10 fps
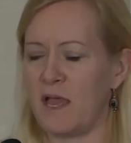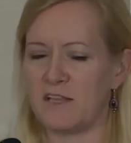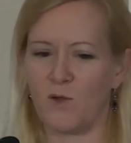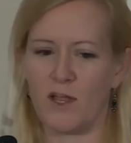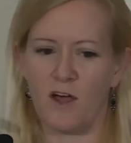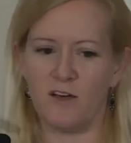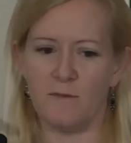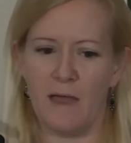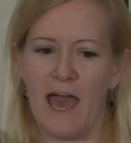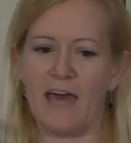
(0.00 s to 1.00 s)
So I call
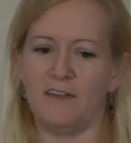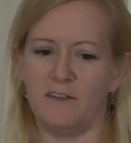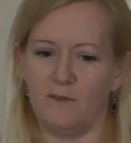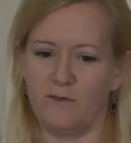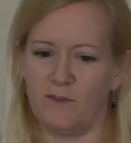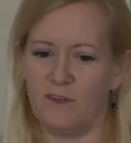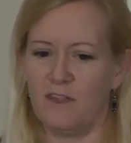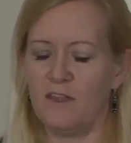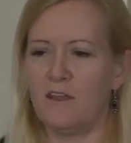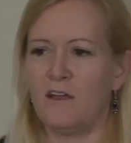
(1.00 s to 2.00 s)
them additive.
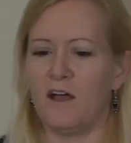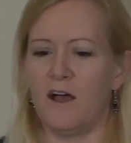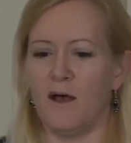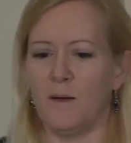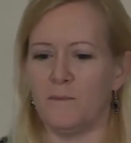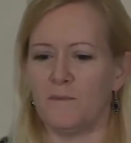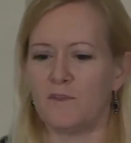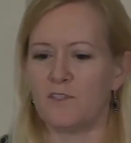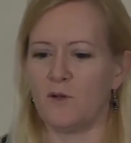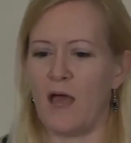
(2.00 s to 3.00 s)

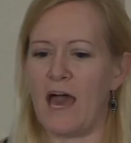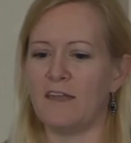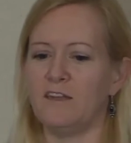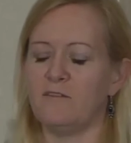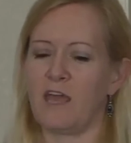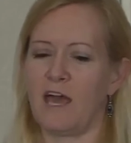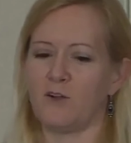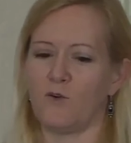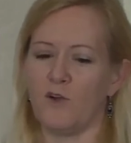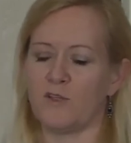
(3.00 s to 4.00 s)
So additive
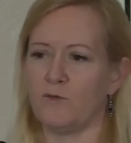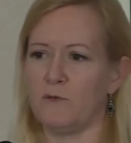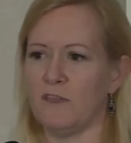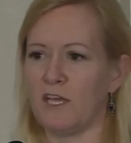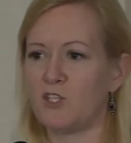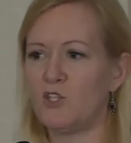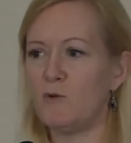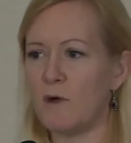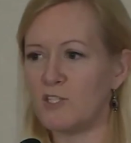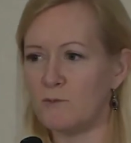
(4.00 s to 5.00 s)
categories would be like too
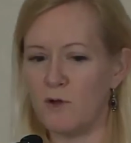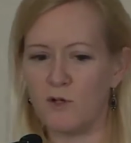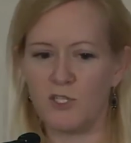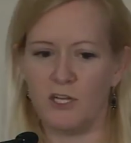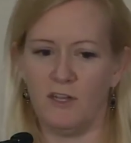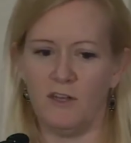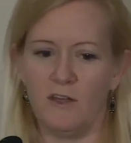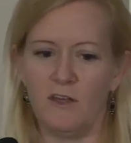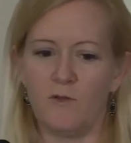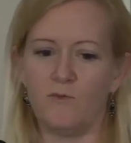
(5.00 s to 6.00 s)
much
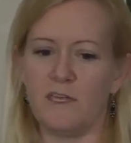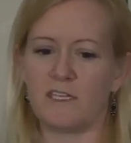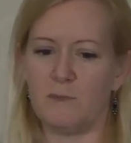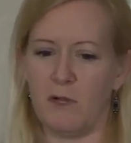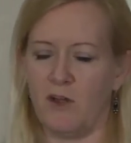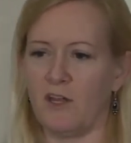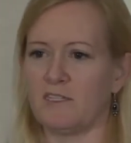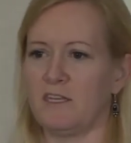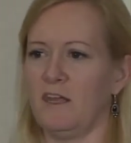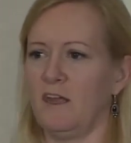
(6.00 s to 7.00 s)
emotion,
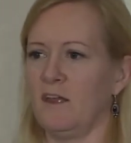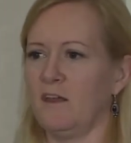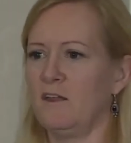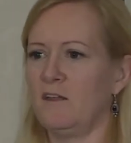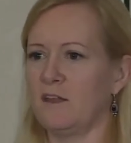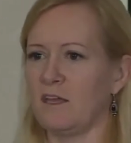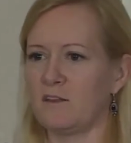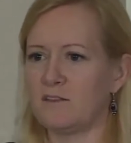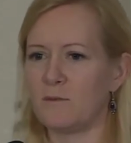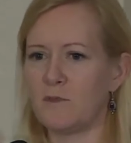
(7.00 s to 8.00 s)
re-experiencing,
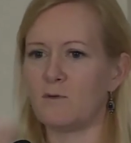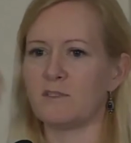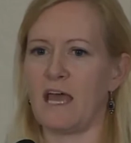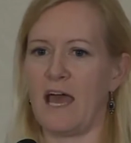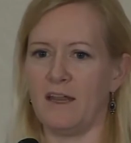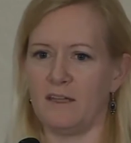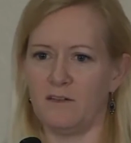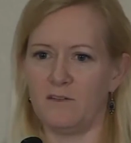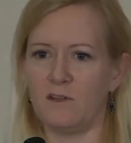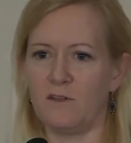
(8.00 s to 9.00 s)
like something was added,
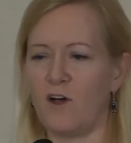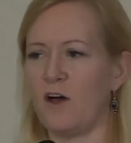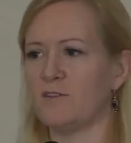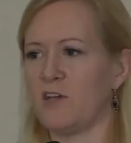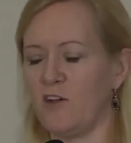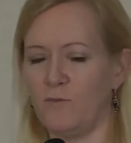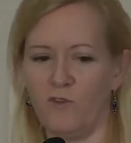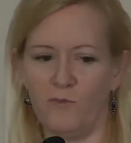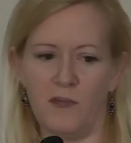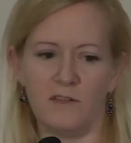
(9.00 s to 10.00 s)
involuntary
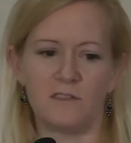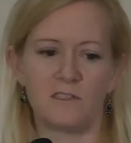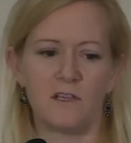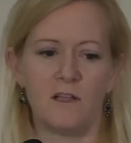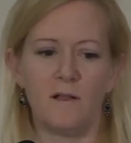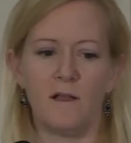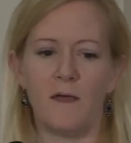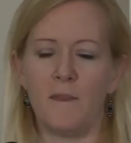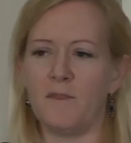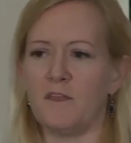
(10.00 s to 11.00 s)
movements.
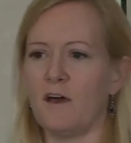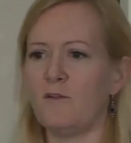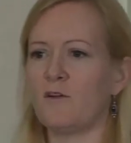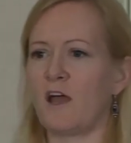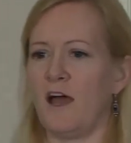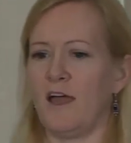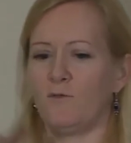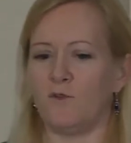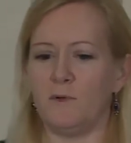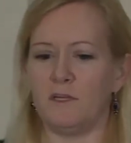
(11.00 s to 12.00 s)
And then the other
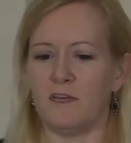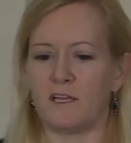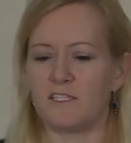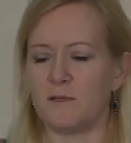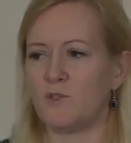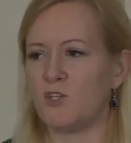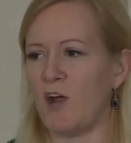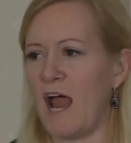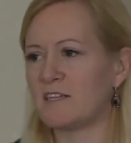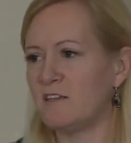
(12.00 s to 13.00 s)
kind would be like
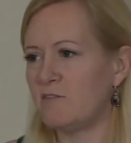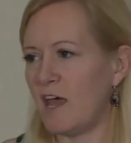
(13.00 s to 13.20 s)
subtractive